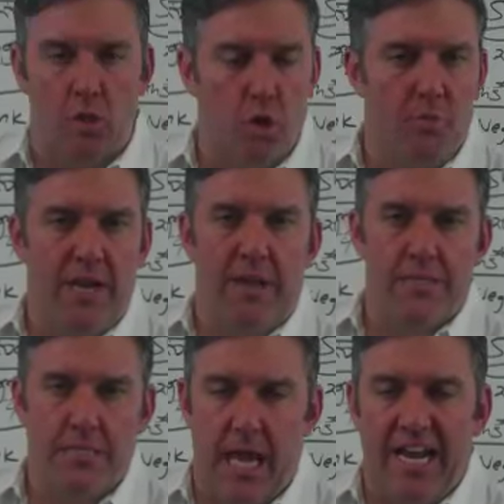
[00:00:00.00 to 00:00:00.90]
a little bit on
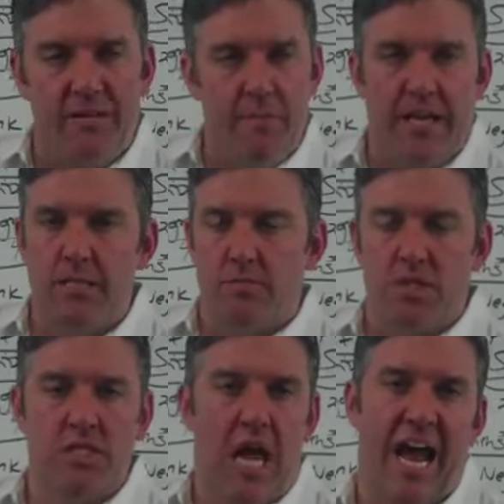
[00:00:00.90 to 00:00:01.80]
the side to make some
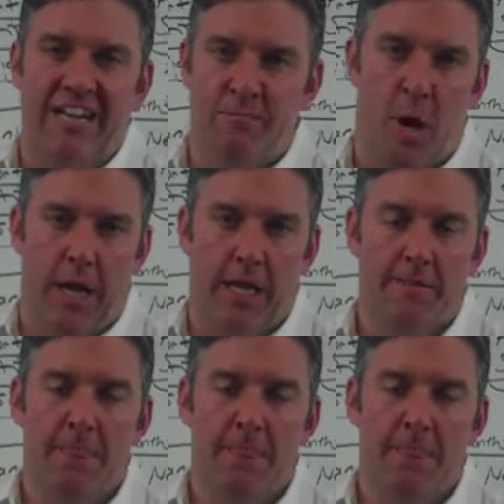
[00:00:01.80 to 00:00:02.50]
side money.